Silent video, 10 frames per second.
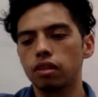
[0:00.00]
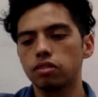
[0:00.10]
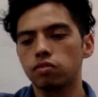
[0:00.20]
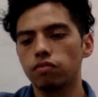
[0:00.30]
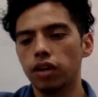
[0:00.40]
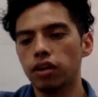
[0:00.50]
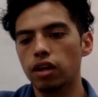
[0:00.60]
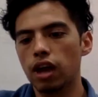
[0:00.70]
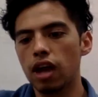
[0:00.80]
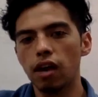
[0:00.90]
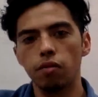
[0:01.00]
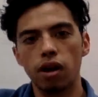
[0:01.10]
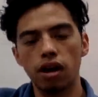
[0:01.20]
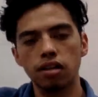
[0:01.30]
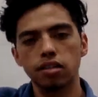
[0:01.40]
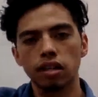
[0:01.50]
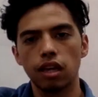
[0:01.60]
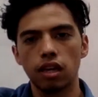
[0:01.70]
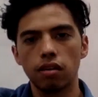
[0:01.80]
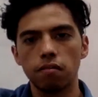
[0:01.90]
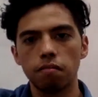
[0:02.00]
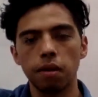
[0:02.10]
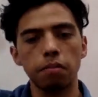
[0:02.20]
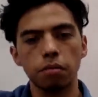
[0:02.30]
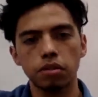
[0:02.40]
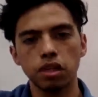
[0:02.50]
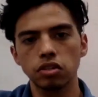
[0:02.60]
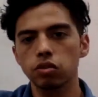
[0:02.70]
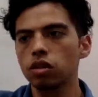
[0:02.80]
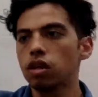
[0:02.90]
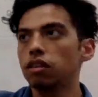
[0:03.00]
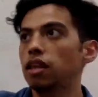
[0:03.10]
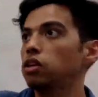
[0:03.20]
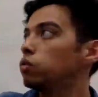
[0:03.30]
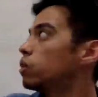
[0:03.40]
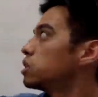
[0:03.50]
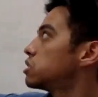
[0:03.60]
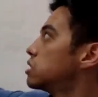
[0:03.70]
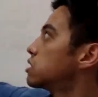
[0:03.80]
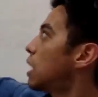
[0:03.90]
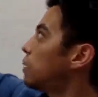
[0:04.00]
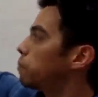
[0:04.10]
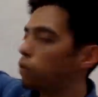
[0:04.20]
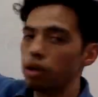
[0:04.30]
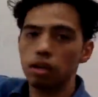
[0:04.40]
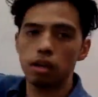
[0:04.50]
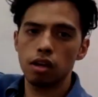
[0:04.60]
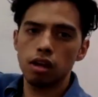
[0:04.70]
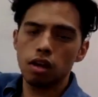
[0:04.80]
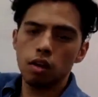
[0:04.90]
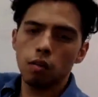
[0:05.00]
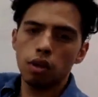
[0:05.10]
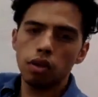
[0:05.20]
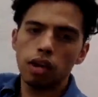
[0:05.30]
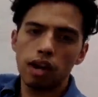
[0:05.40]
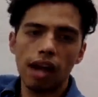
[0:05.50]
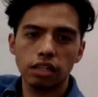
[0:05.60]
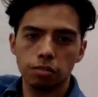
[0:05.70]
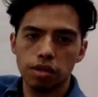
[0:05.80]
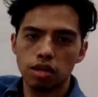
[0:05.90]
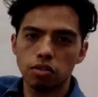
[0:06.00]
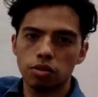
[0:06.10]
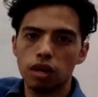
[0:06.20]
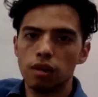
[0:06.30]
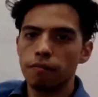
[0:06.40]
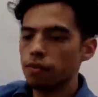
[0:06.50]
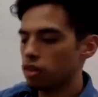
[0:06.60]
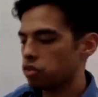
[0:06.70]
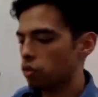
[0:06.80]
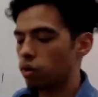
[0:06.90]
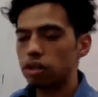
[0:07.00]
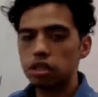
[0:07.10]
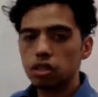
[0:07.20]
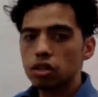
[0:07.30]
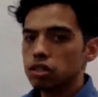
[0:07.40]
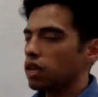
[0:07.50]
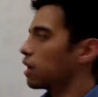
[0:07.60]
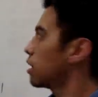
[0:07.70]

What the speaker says: this very high rise in membrane potential that you reach this top point where you get an action potential, right? So what this looks